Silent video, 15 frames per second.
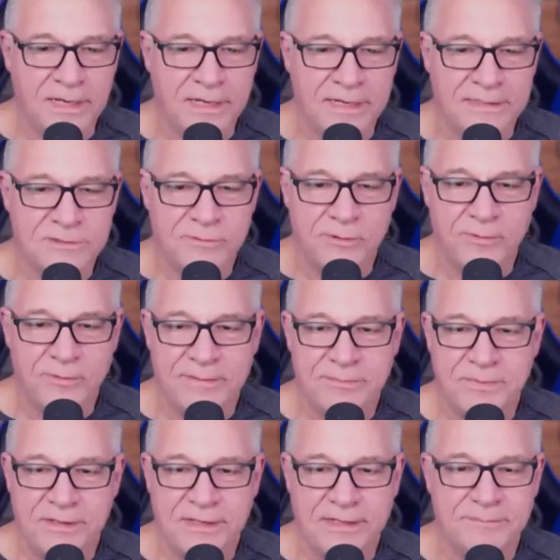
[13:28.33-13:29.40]
uh, as we
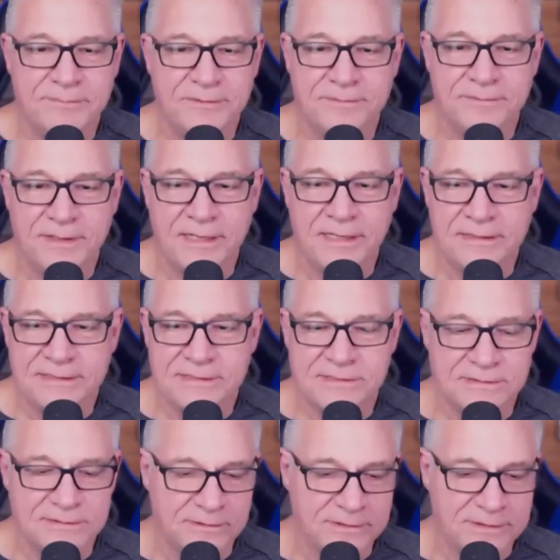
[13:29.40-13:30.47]
wrap up, uh,
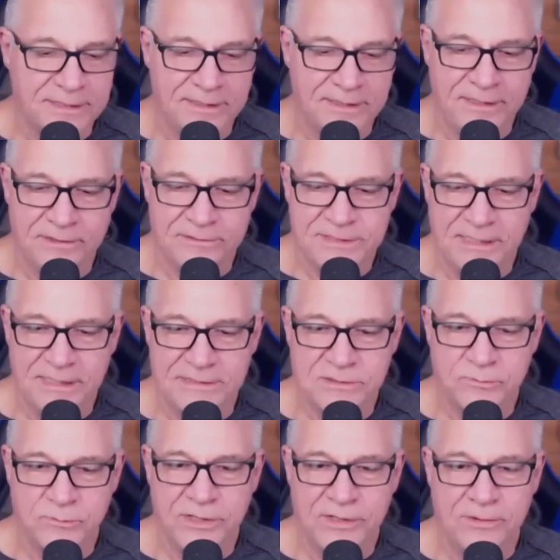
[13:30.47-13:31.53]
let's look at, you know, tell us
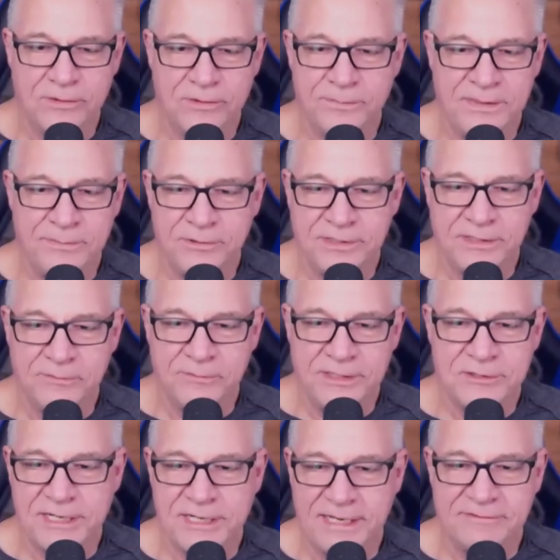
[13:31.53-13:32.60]
where people can
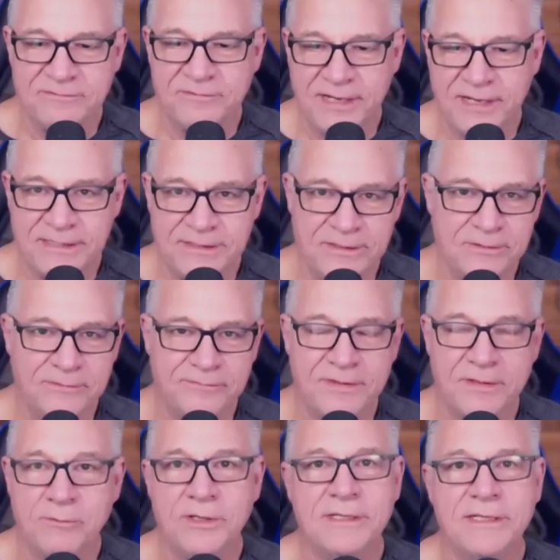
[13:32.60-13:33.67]
reach out and find you if
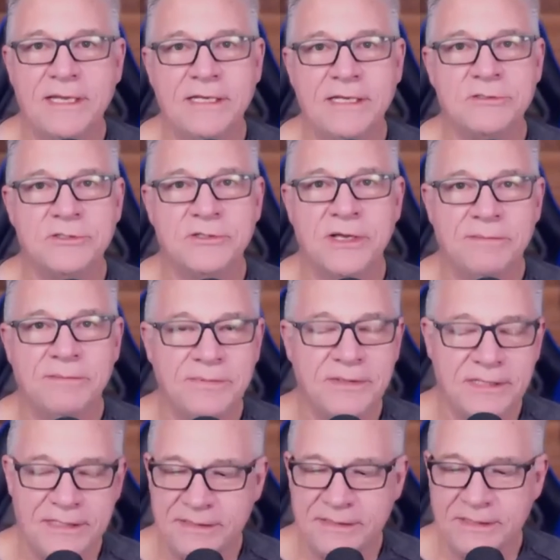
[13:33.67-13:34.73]
they want to engage your
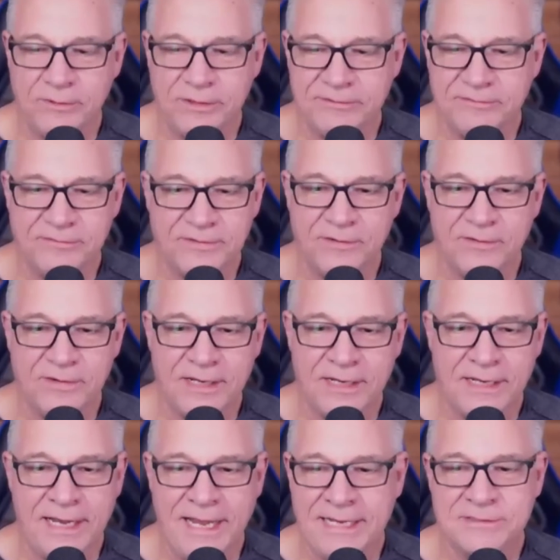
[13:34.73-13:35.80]
company, they want to figure
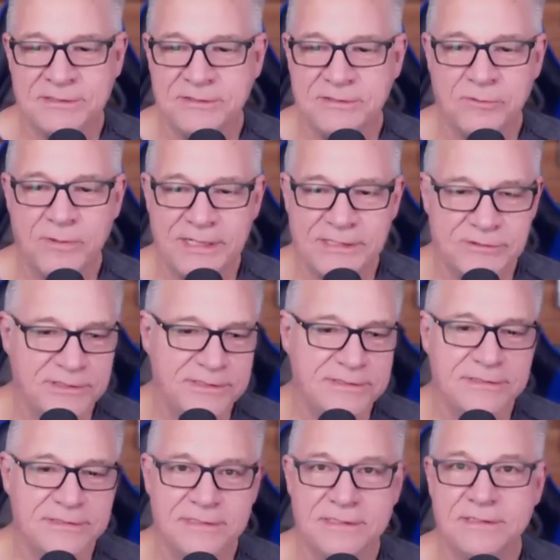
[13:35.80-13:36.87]
out, ask you
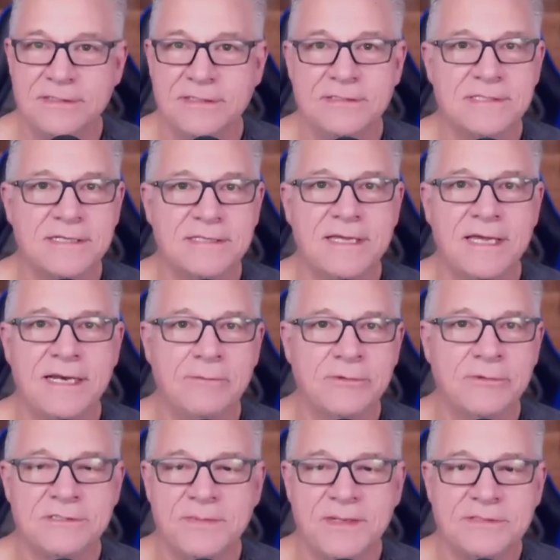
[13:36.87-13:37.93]
questions, uh, things like that.
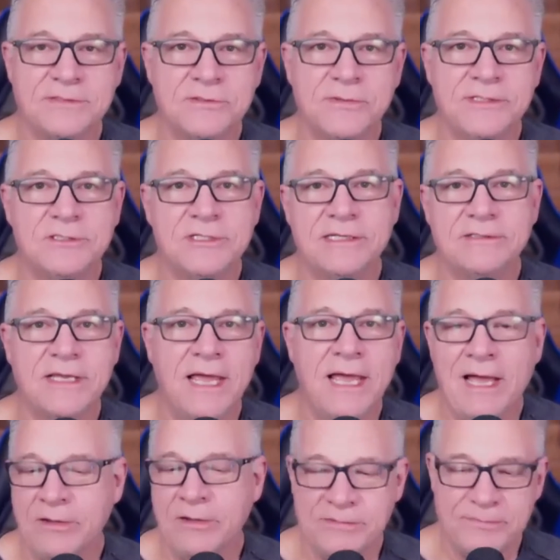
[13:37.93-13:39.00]
What's best to reach out?
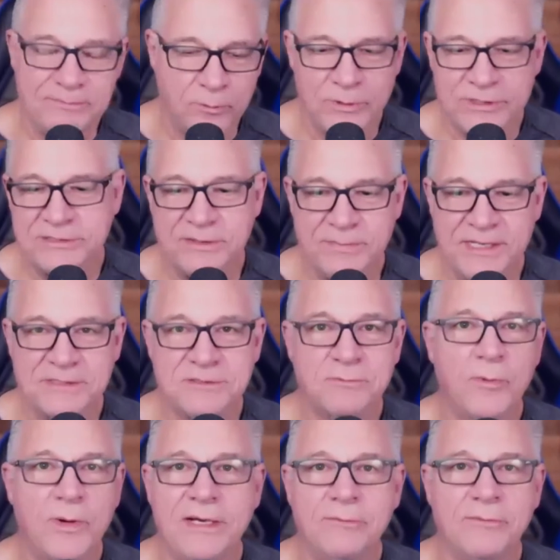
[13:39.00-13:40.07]
How the what's the best
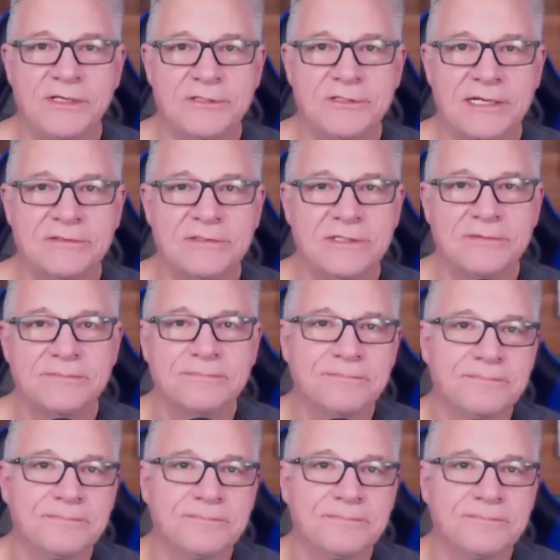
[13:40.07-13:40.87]
way to reach out to you?